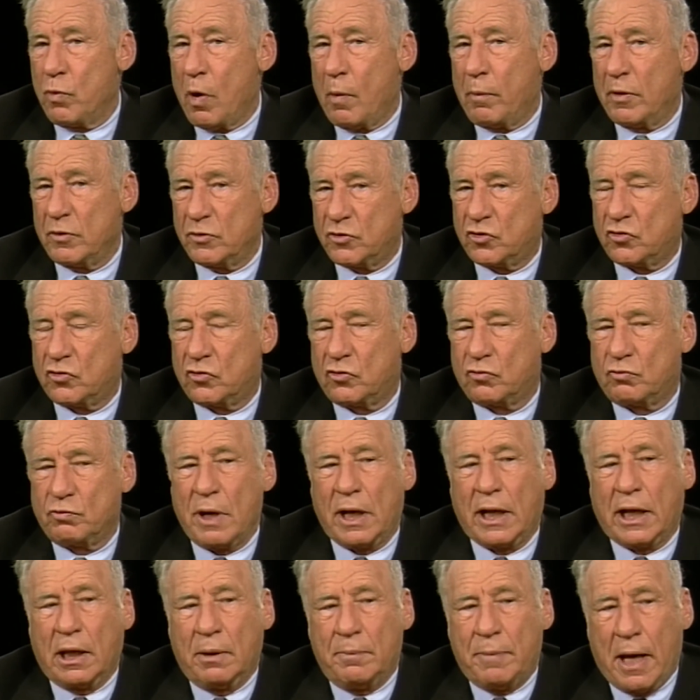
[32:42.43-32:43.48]
What was
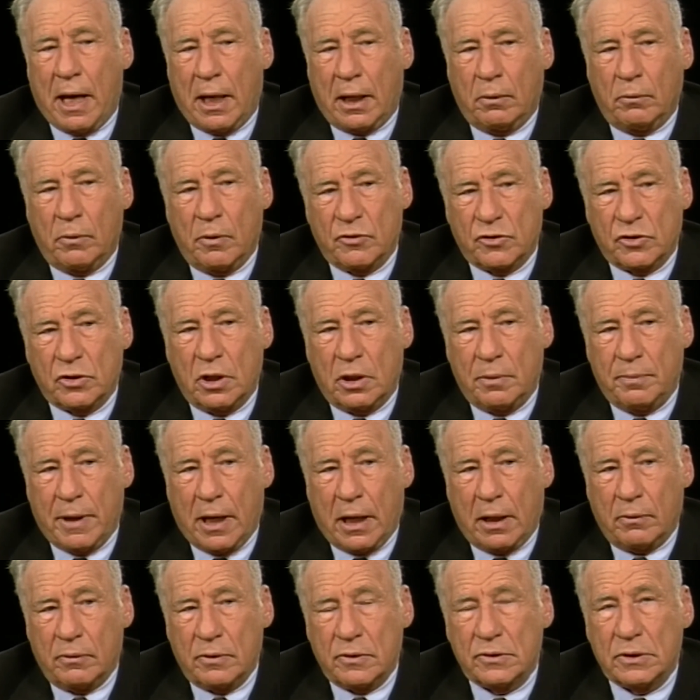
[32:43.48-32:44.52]
thrilling about it, what was good
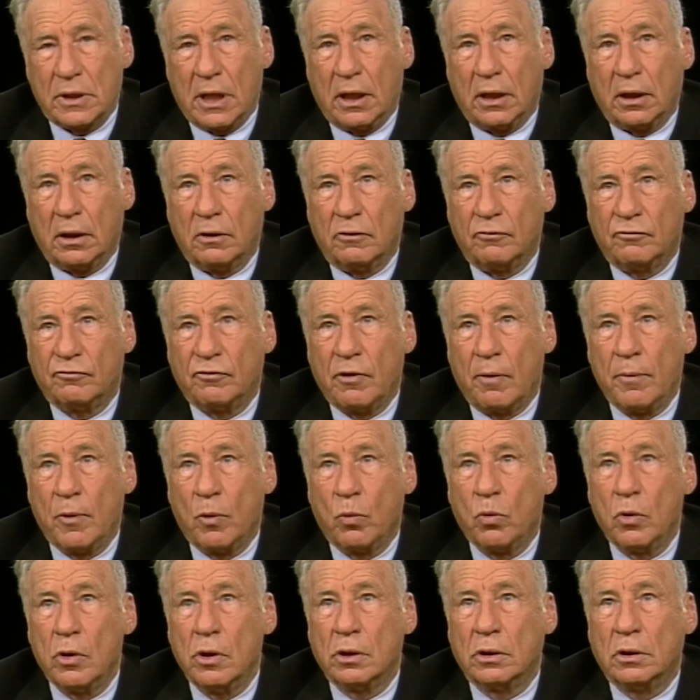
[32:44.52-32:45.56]
about it, was like from
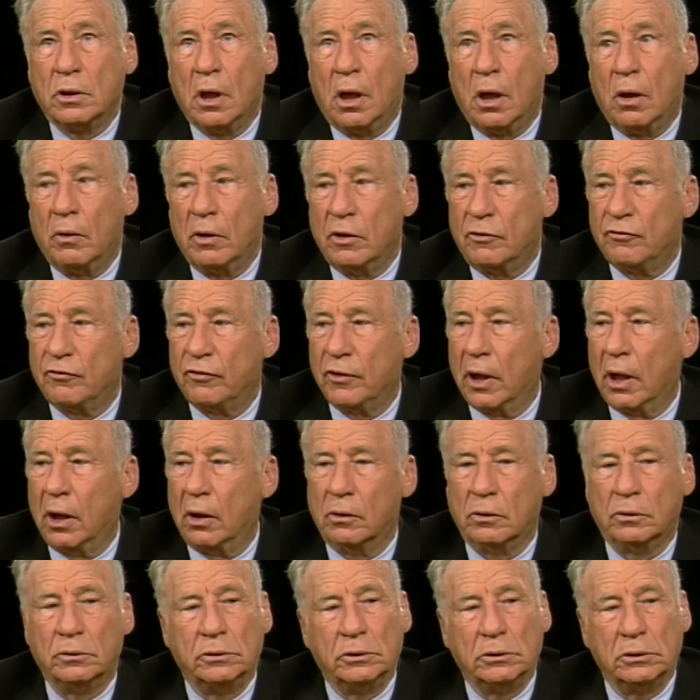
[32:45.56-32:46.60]
the word go, it
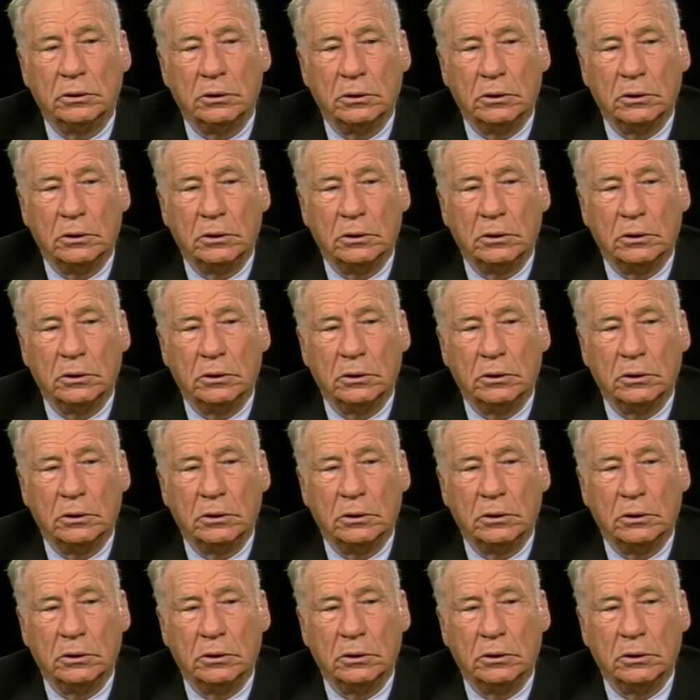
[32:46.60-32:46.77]
flowed.